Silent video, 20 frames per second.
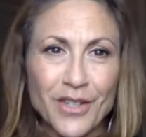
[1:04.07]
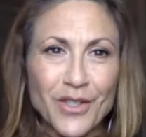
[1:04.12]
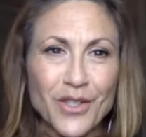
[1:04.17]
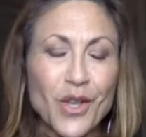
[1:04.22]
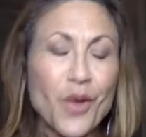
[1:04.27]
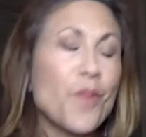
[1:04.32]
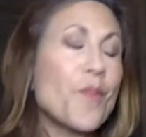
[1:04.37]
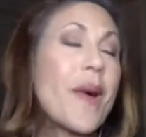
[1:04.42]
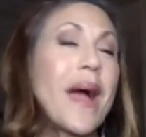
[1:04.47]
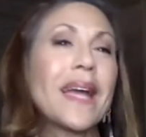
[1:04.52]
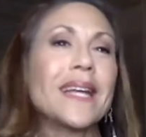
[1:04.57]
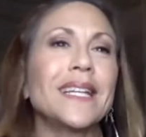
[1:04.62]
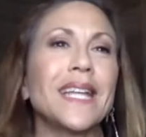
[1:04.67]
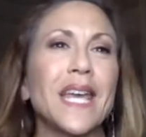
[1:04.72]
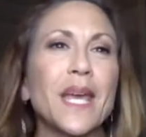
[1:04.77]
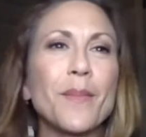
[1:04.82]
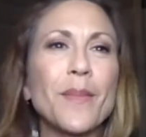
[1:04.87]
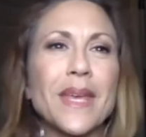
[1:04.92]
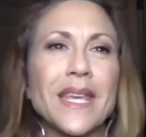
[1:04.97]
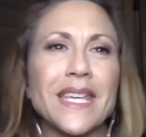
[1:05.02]
So my
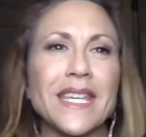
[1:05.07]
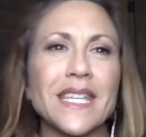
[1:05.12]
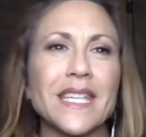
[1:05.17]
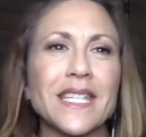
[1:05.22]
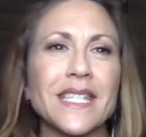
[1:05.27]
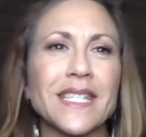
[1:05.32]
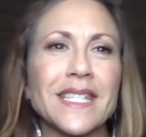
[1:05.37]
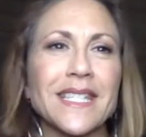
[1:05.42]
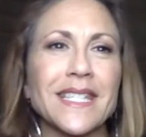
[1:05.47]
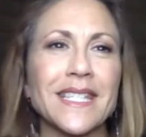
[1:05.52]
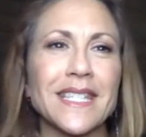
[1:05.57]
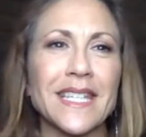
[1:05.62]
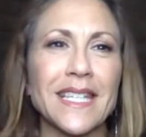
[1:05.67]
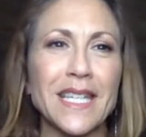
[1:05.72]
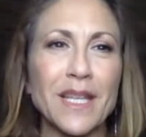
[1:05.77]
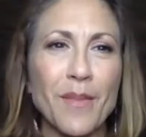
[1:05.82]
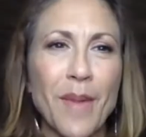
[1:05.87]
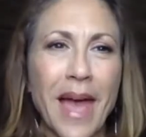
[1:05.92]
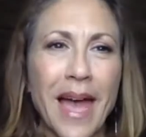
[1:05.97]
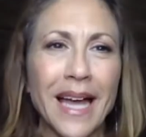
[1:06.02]
name is
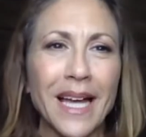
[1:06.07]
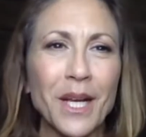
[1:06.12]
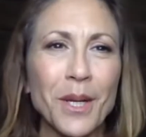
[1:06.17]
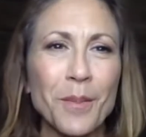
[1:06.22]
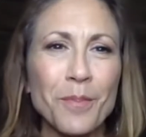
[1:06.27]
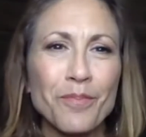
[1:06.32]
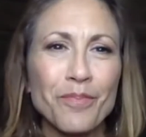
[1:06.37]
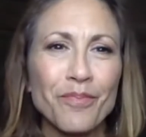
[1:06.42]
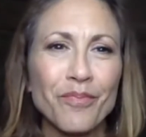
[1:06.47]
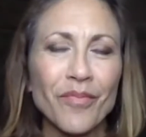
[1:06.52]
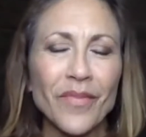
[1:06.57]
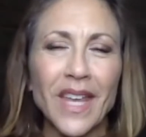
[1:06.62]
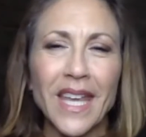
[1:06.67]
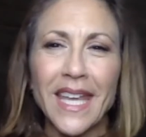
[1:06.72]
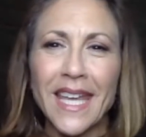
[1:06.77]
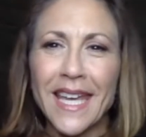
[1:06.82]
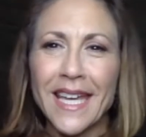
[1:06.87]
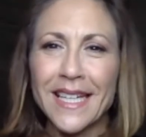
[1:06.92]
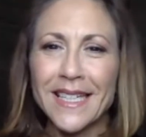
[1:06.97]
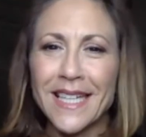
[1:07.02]
Cindy Mack,
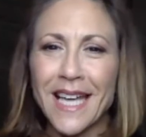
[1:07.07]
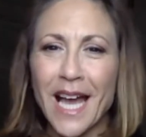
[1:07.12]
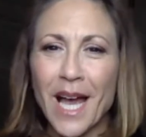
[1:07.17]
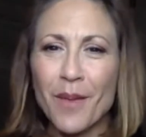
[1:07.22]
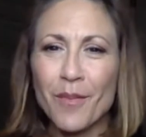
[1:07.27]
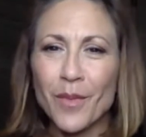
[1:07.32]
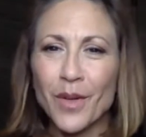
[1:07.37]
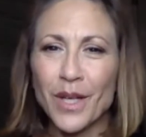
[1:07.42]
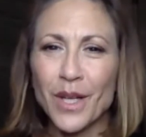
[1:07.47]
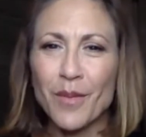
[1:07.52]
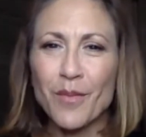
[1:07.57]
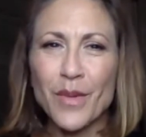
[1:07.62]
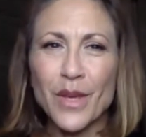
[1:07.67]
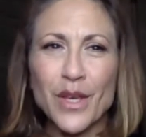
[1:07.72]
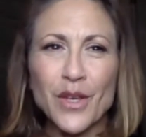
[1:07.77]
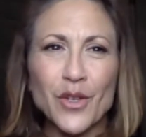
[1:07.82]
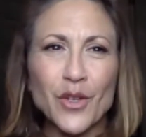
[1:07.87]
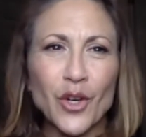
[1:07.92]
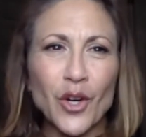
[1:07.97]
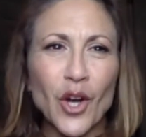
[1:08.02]
and I'm going to
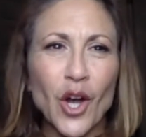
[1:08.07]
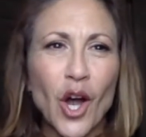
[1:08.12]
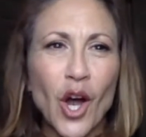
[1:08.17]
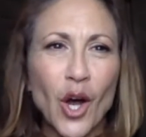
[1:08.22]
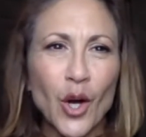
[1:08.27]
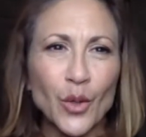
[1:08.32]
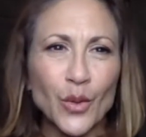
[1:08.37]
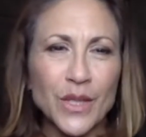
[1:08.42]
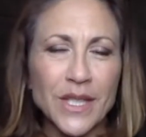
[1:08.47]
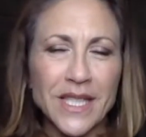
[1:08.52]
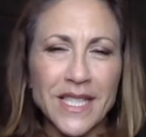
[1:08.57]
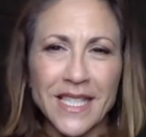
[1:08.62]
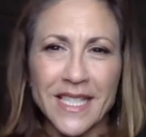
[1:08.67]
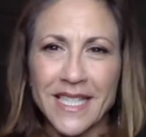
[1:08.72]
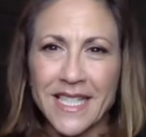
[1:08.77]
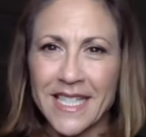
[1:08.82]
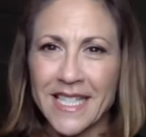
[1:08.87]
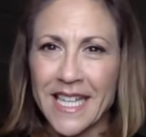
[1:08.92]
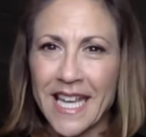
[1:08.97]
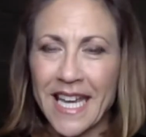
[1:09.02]
be your host
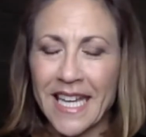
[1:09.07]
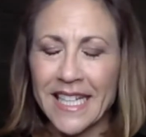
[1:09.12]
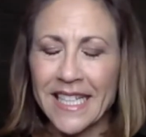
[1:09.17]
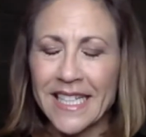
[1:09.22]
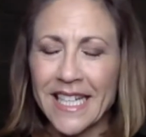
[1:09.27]
tonight.